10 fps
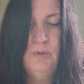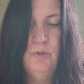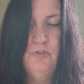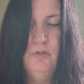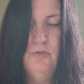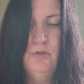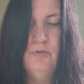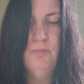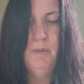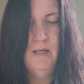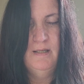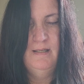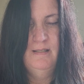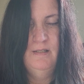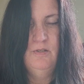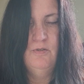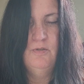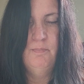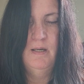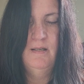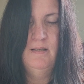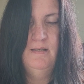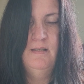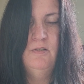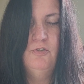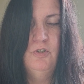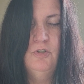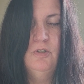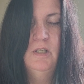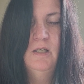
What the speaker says: which is your spine. And your spine is your